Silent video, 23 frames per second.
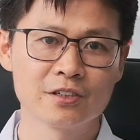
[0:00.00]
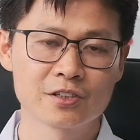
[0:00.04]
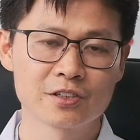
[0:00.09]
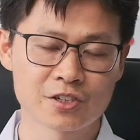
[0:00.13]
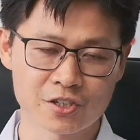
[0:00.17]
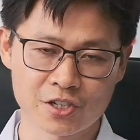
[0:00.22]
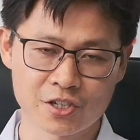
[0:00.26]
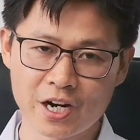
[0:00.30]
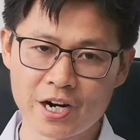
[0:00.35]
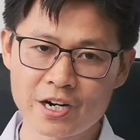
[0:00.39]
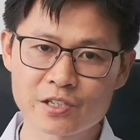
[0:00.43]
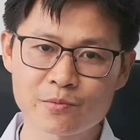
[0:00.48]

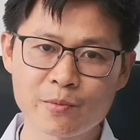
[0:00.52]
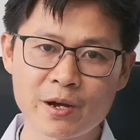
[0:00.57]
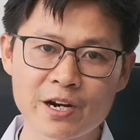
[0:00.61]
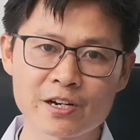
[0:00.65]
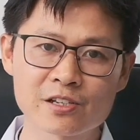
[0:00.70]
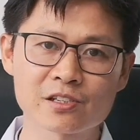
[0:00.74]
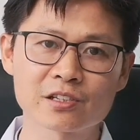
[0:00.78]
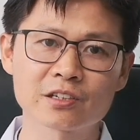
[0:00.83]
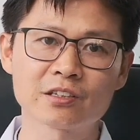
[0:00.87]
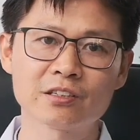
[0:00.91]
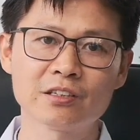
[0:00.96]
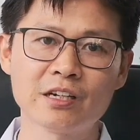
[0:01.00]
Chinese
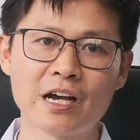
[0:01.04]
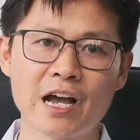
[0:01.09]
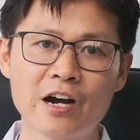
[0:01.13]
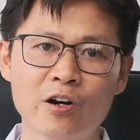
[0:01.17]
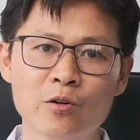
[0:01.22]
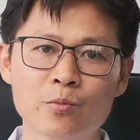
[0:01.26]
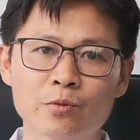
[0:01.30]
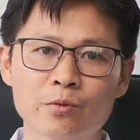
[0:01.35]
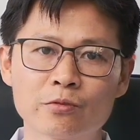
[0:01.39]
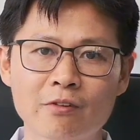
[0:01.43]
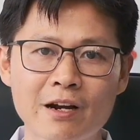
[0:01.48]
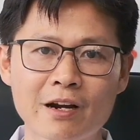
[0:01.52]
medicine can
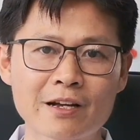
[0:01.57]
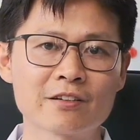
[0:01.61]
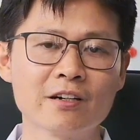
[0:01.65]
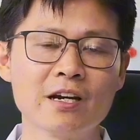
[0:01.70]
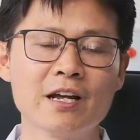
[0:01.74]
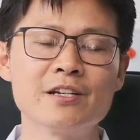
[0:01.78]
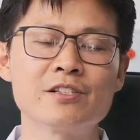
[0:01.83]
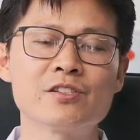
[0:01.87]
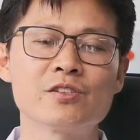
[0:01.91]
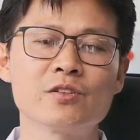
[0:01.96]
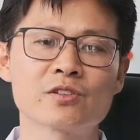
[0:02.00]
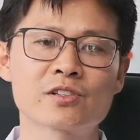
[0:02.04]
help
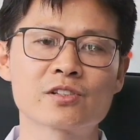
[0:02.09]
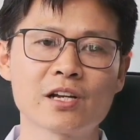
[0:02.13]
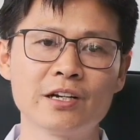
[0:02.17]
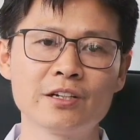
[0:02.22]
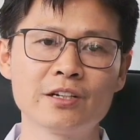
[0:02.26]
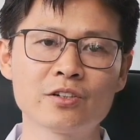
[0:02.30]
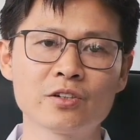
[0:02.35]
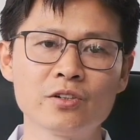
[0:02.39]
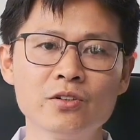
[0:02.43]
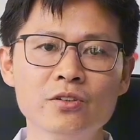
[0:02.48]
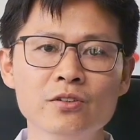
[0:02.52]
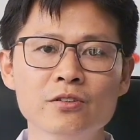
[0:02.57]
regulate your
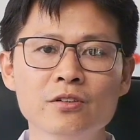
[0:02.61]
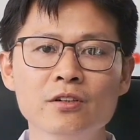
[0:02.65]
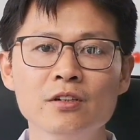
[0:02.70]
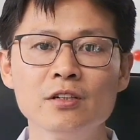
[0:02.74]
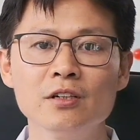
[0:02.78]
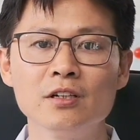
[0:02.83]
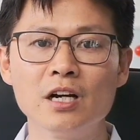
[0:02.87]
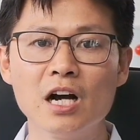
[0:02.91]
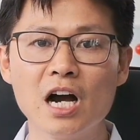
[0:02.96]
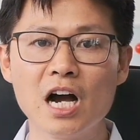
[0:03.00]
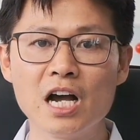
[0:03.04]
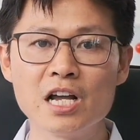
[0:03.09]
cycle,
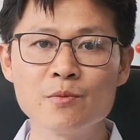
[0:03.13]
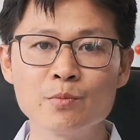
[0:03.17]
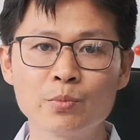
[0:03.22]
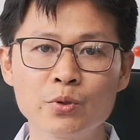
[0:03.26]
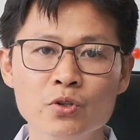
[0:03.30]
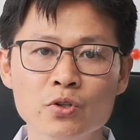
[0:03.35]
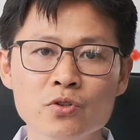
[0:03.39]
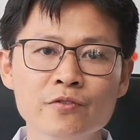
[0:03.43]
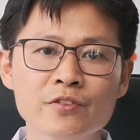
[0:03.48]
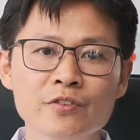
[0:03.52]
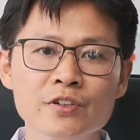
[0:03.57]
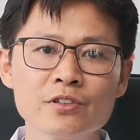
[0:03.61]

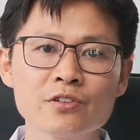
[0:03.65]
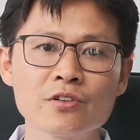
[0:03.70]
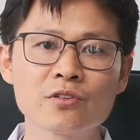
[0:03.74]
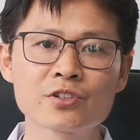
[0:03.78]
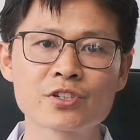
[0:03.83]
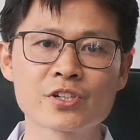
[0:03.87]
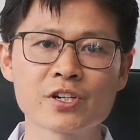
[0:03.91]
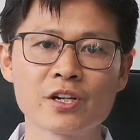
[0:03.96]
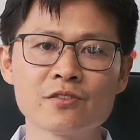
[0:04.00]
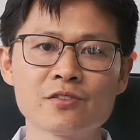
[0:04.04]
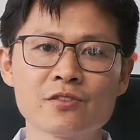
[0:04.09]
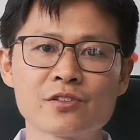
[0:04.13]
improving your
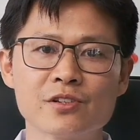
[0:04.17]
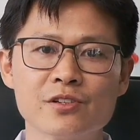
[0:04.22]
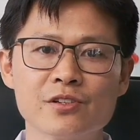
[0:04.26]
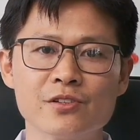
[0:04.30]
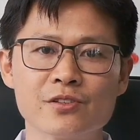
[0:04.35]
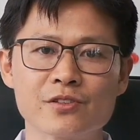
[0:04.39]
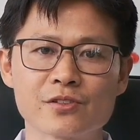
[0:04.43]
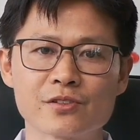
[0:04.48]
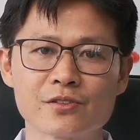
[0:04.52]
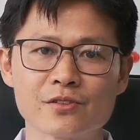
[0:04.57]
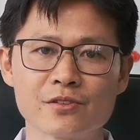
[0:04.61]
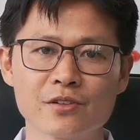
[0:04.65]

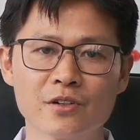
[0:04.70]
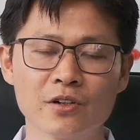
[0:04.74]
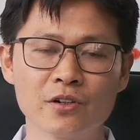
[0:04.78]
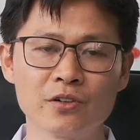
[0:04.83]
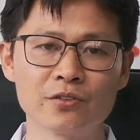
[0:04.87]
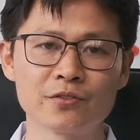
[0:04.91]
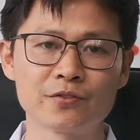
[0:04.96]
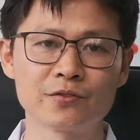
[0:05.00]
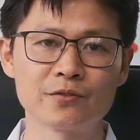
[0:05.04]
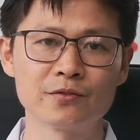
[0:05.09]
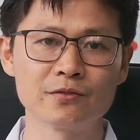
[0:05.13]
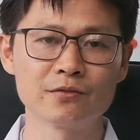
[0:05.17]
chances
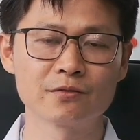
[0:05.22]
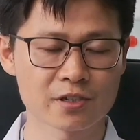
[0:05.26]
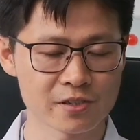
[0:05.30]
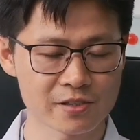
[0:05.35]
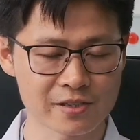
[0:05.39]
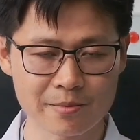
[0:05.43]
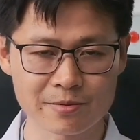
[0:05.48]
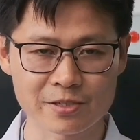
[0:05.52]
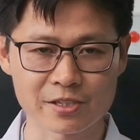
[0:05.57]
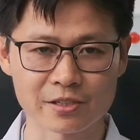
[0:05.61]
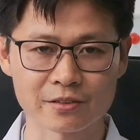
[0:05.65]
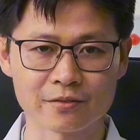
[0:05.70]
of
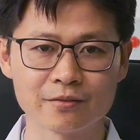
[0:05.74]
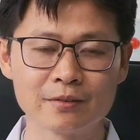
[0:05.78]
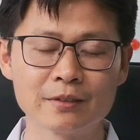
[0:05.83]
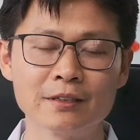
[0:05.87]
conception.